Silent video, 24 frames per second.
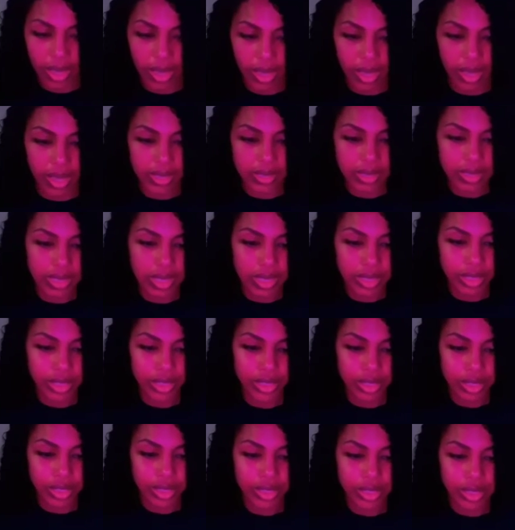
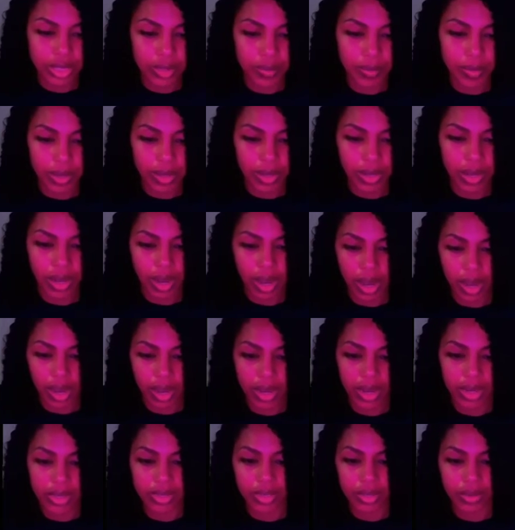ancestors, spirit
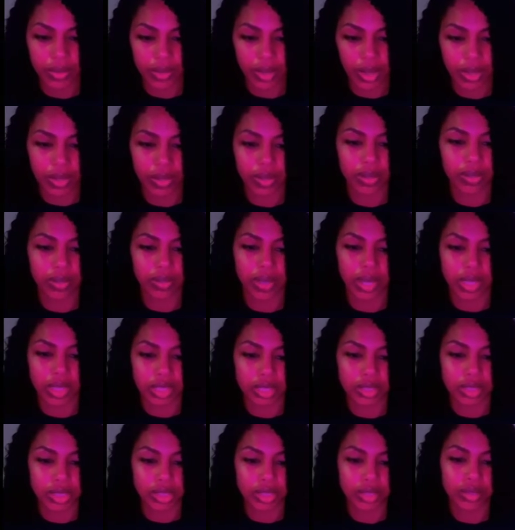guides, creator,
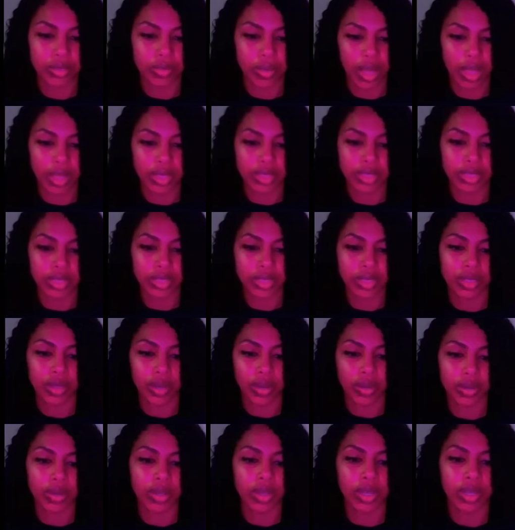creatress, duality,
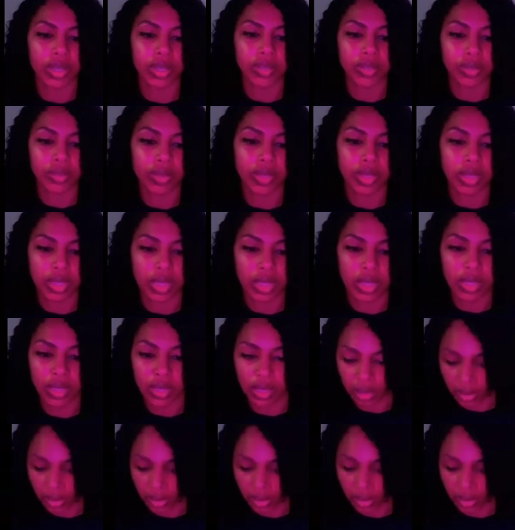yoga, unity.